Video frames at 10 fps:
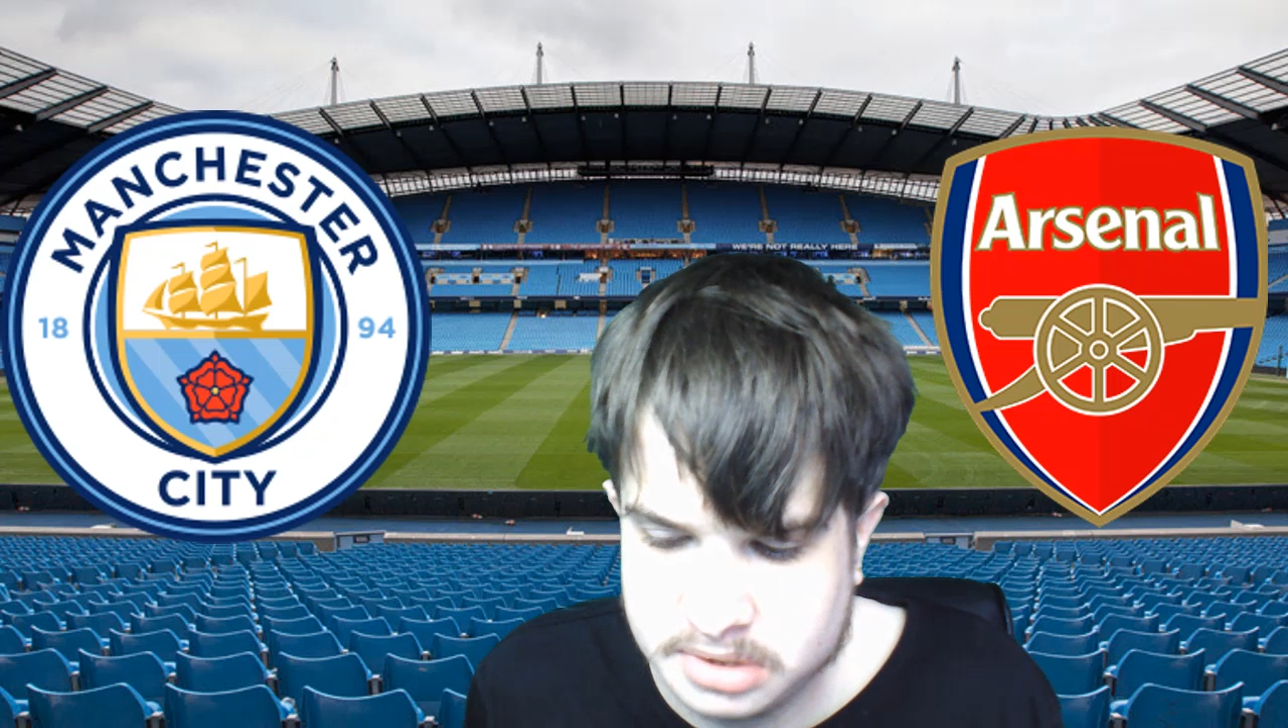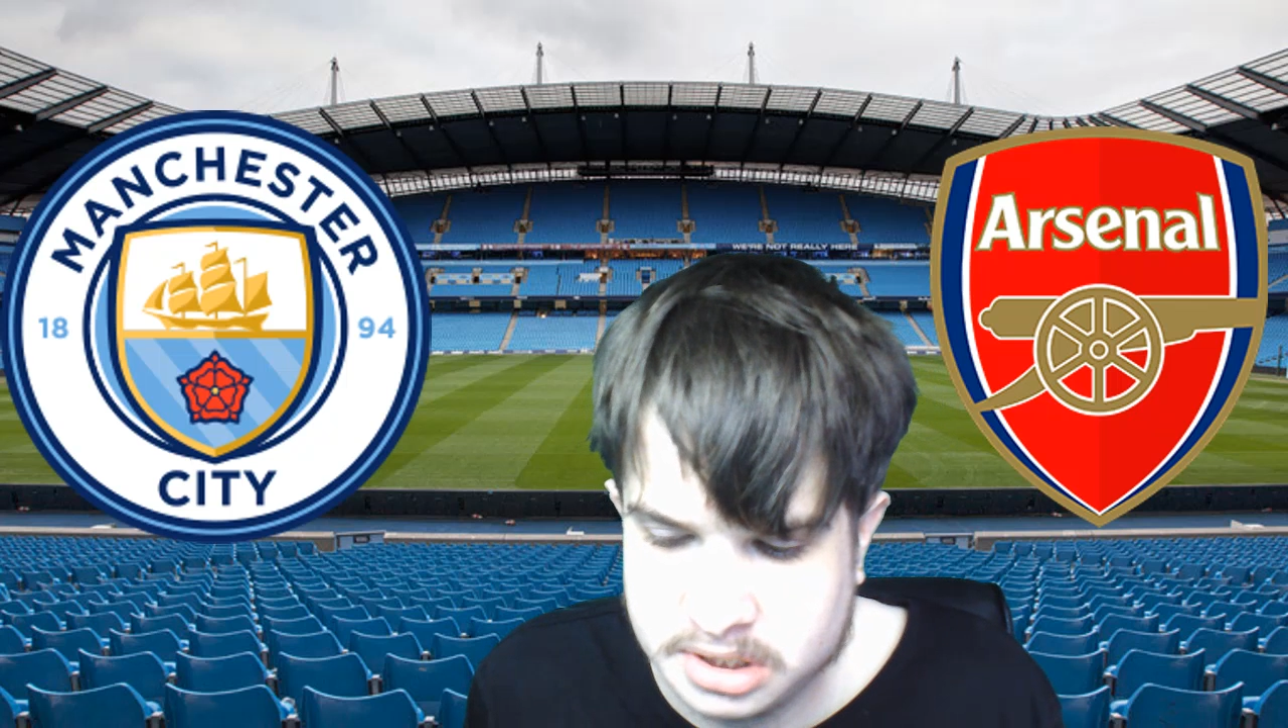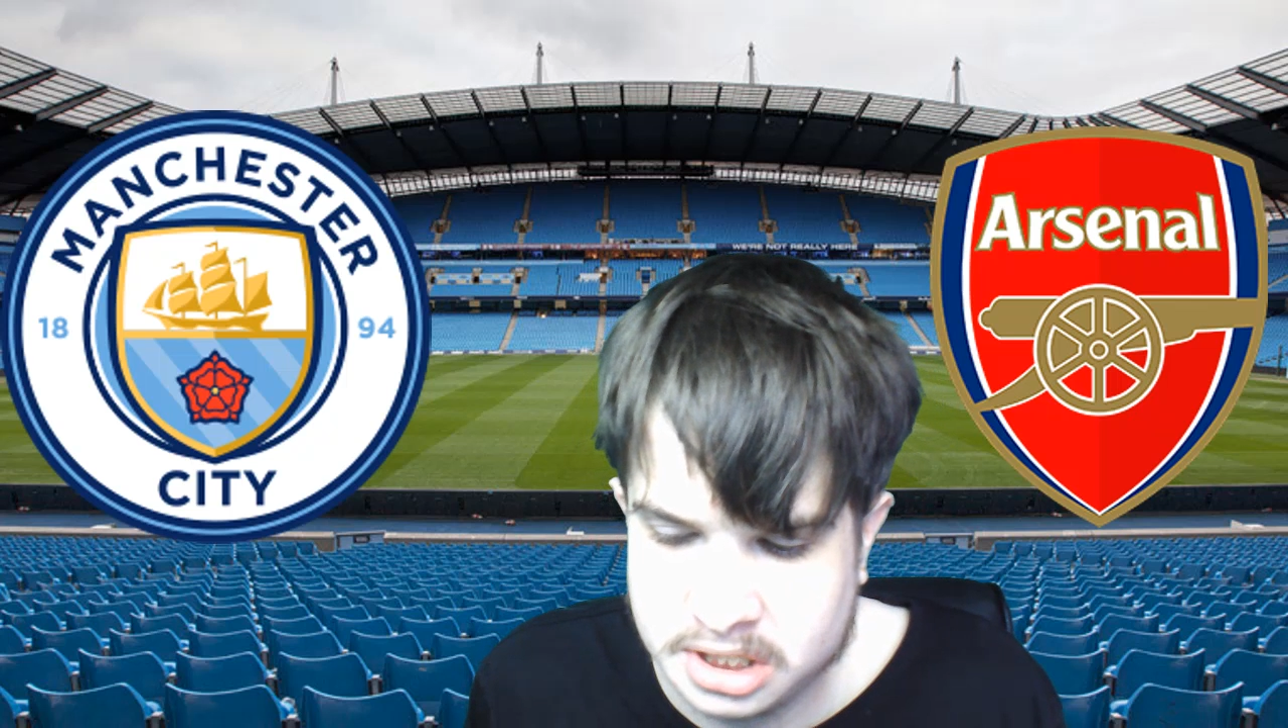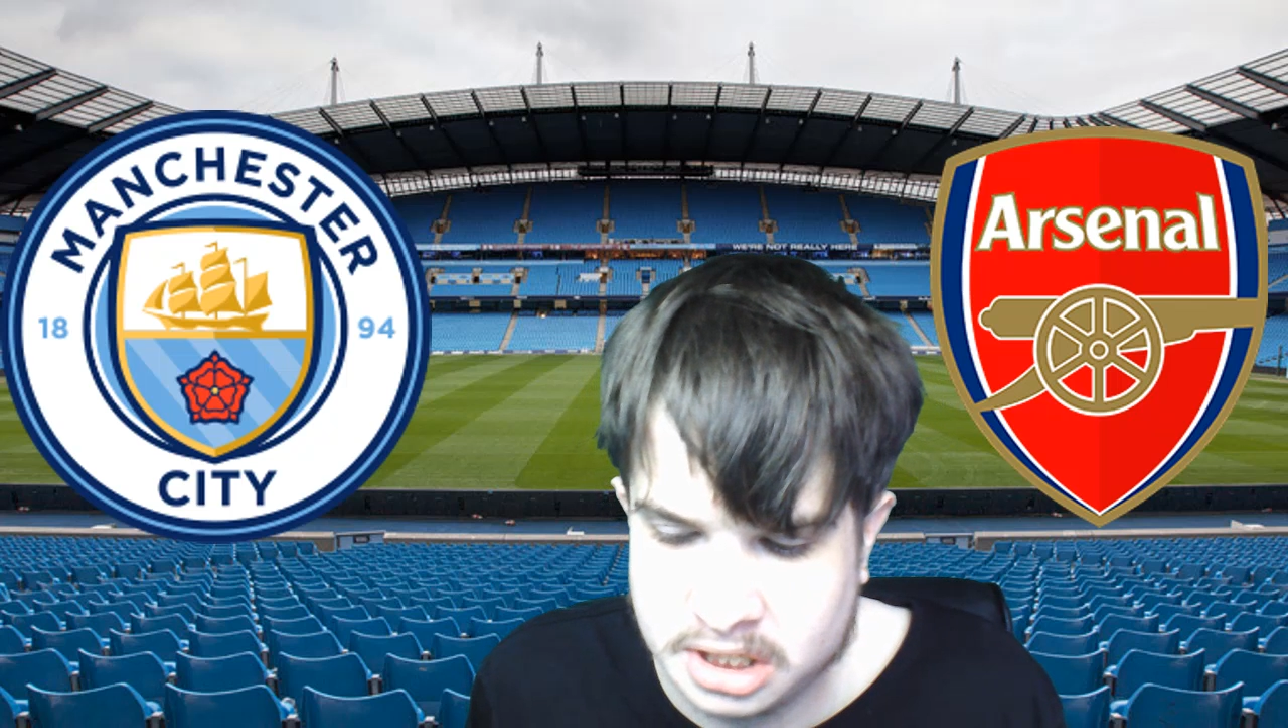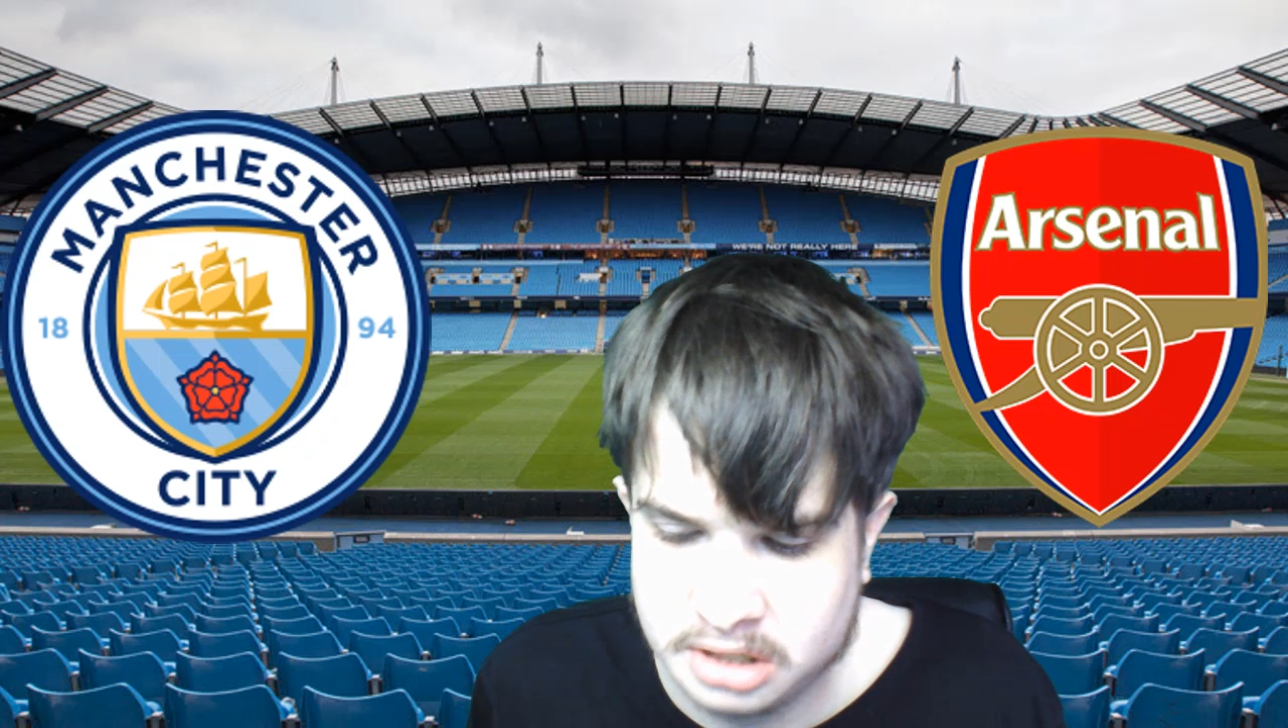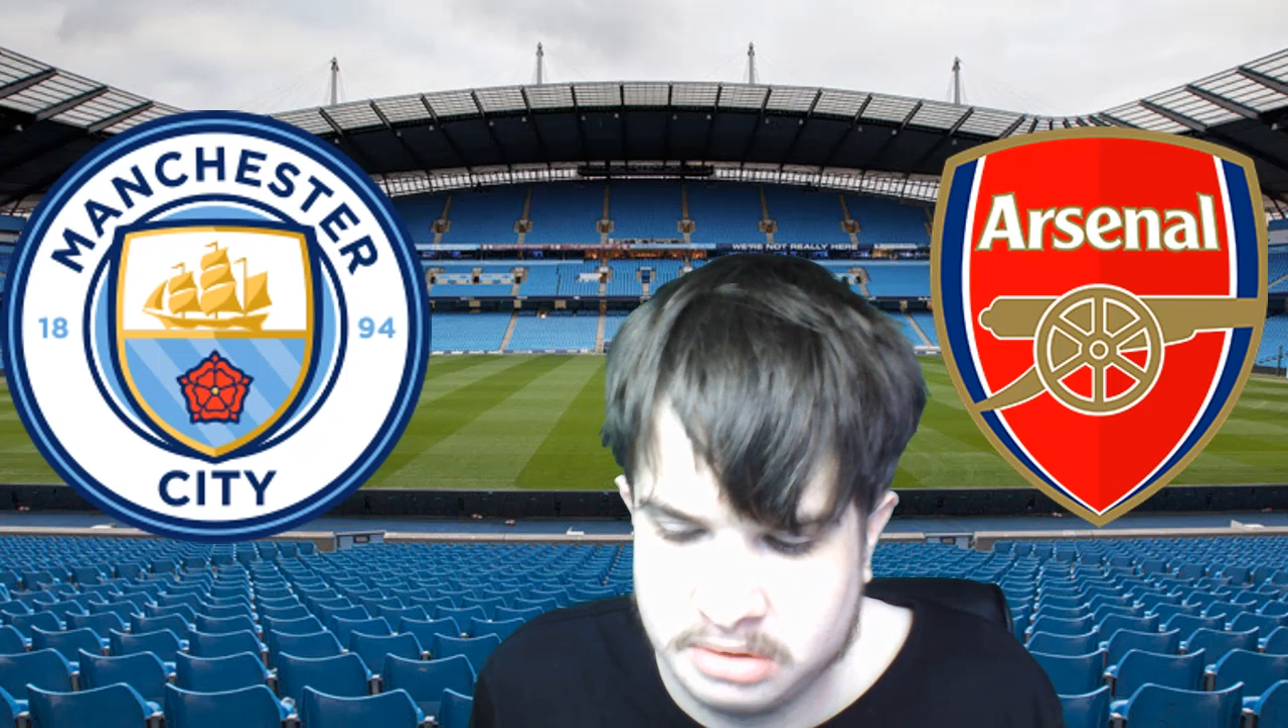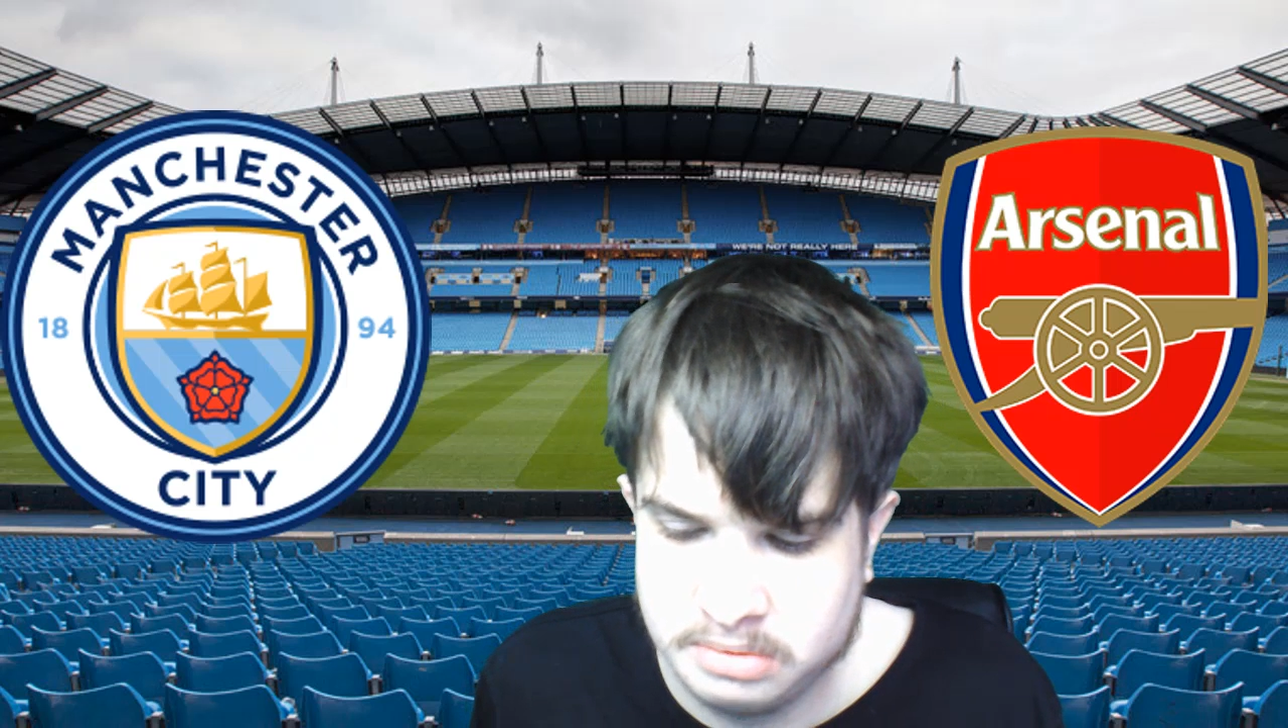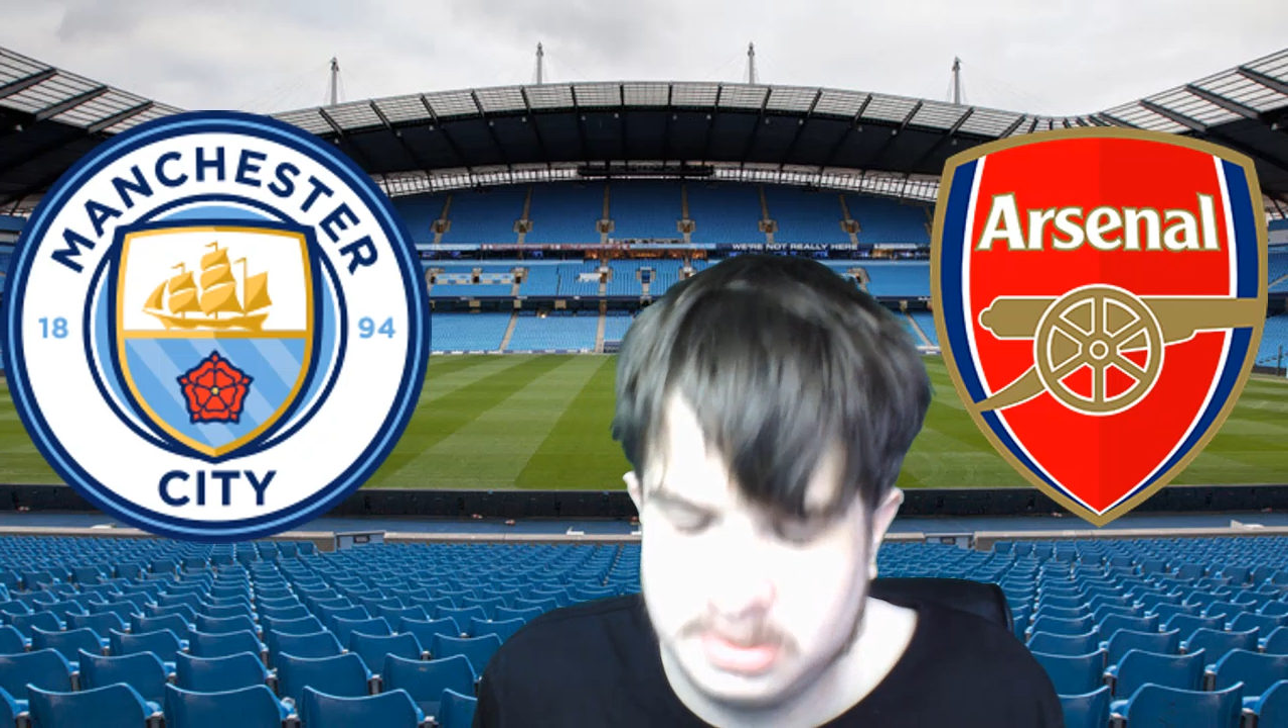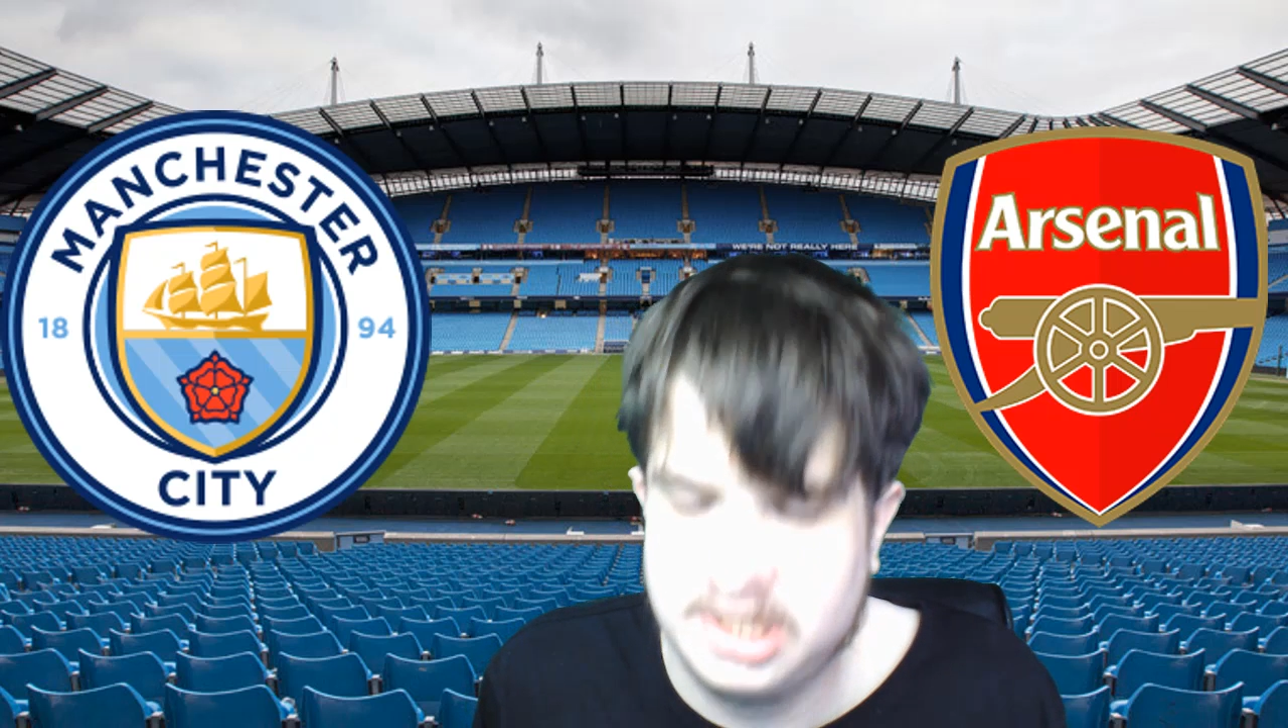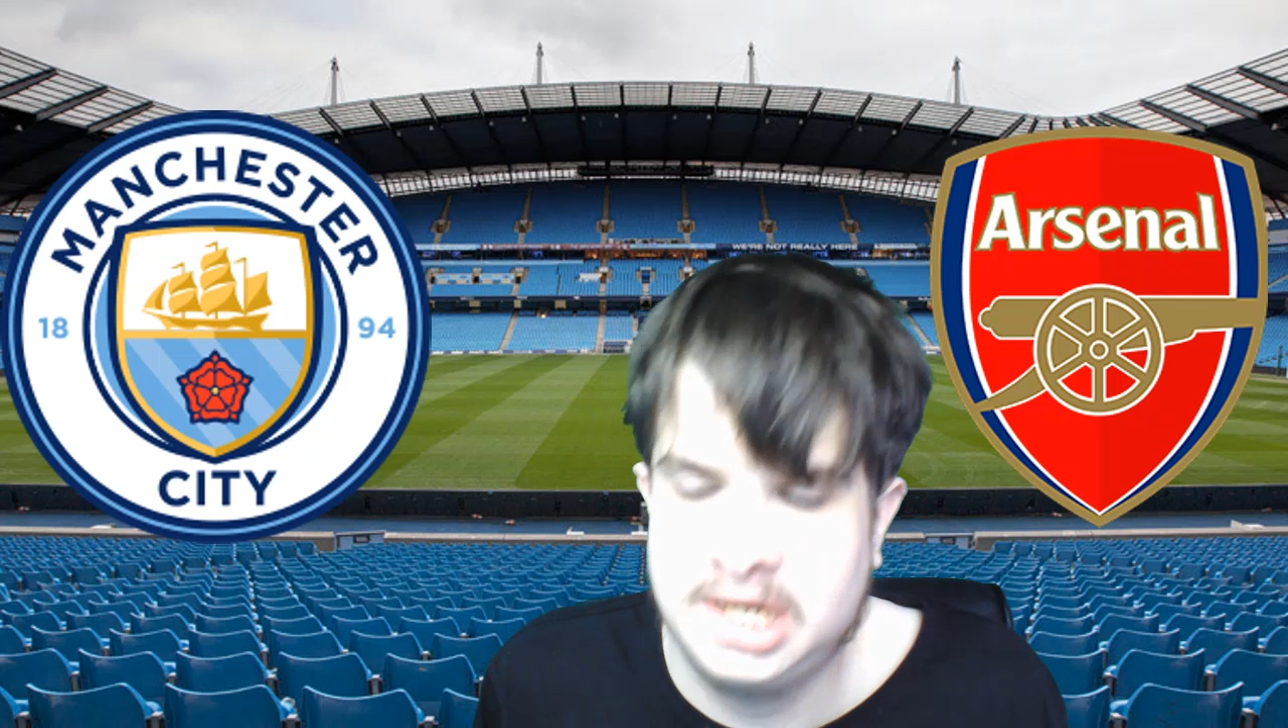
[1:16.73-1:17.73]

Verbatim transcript: you know,